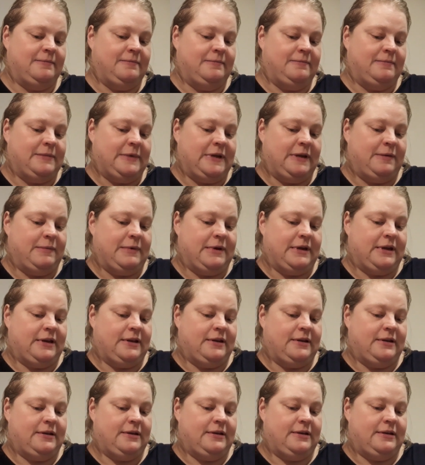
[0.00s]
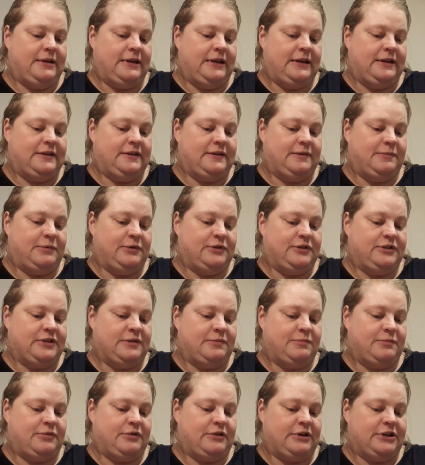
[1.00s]
Maybe I need to put
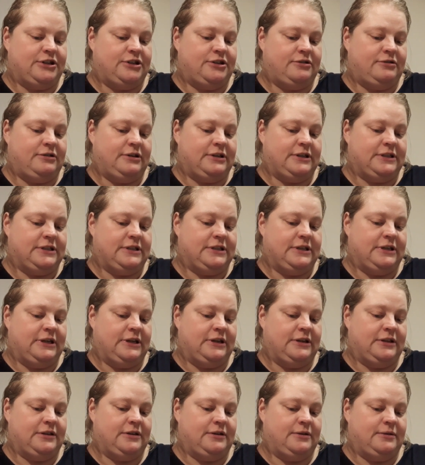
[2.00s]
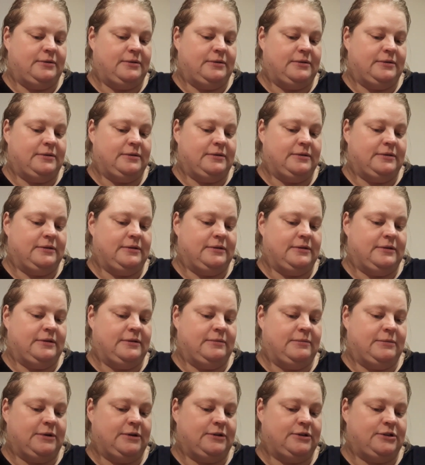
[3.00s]
some pressure on this thing too.
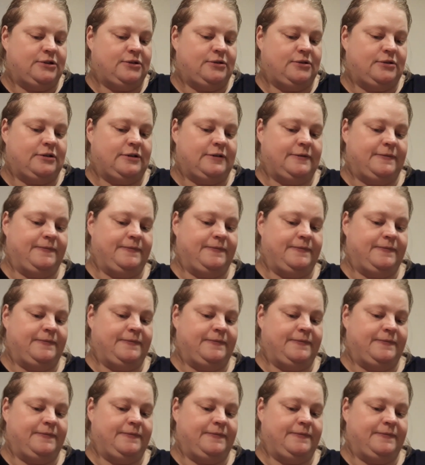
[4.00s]
I'm not sure.